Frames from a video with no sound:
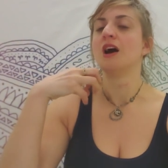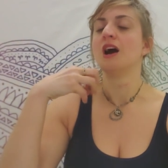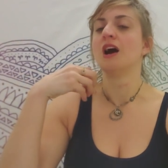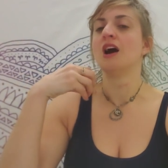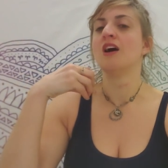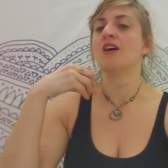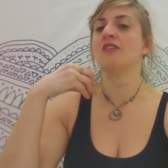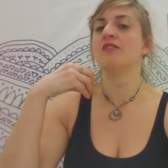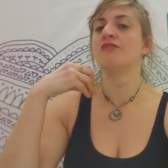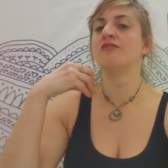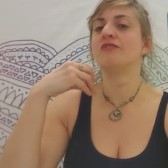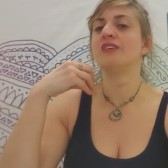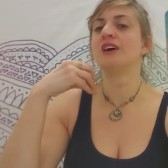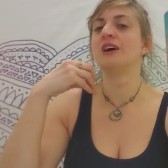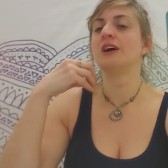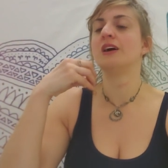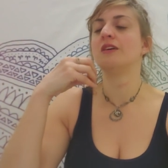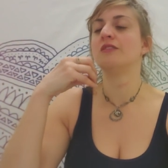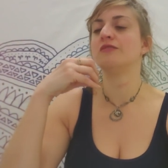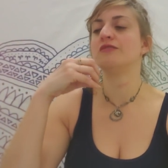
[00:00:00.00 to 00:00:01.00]
of
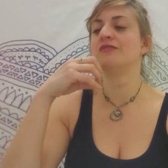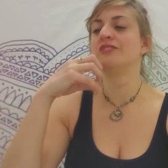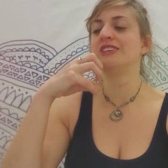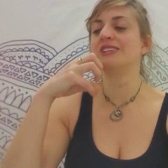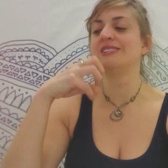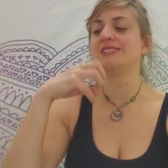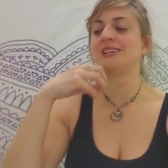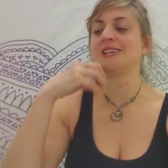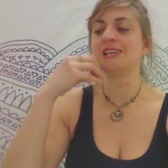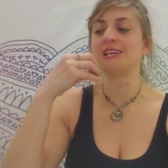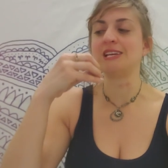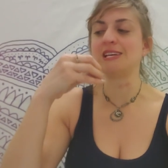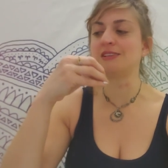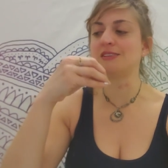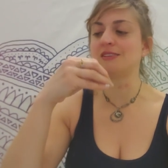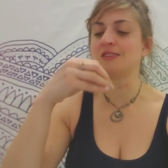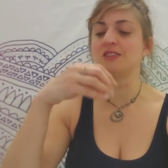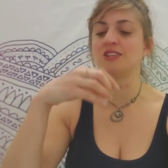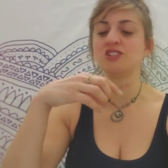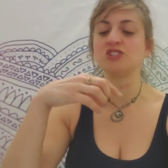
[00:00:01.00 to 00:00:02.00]
of this
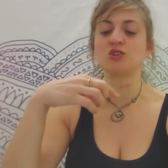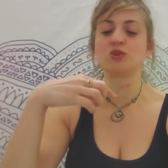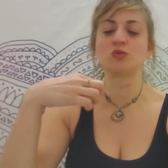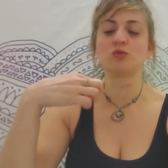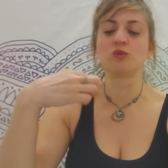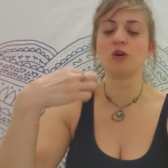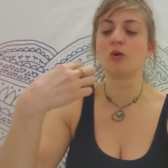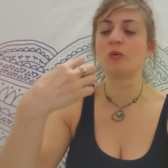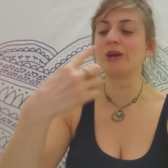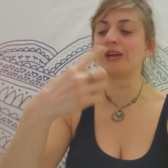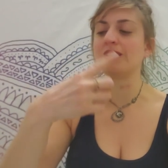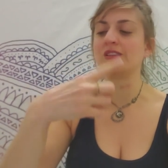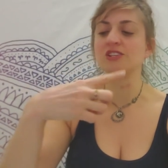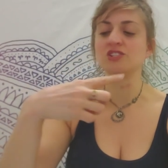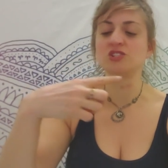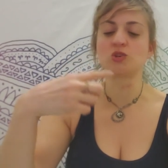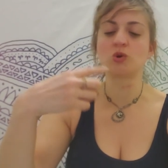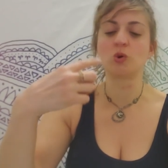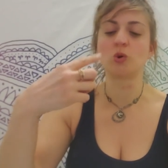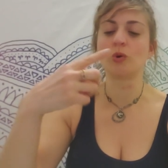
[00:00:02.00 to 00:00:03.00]
heat, this growing,
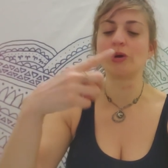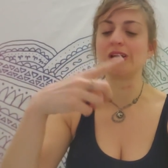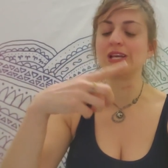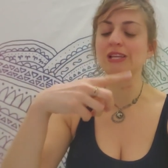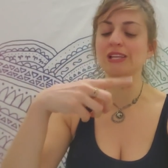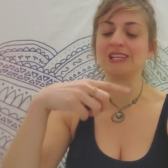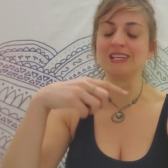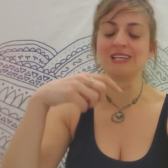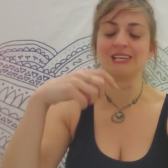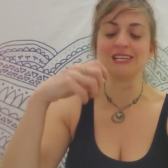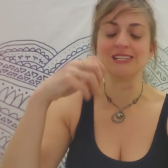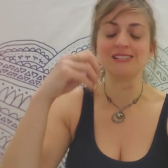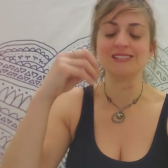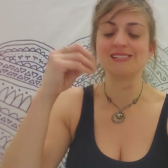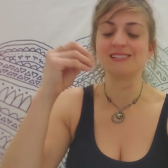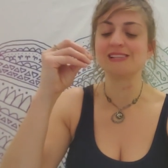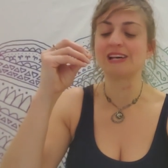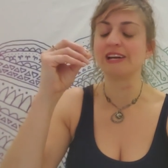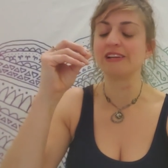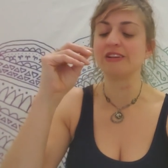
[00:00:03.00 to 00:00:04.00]
this coiling
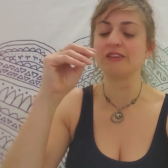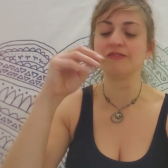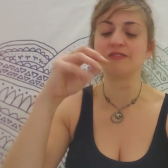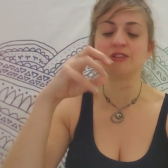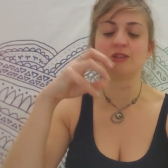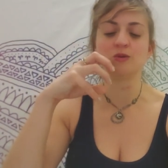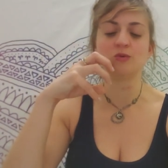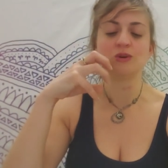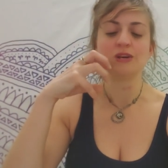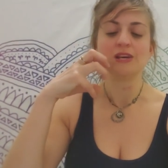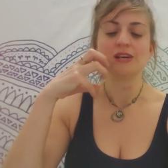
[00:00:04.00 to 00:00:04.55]
inside of you,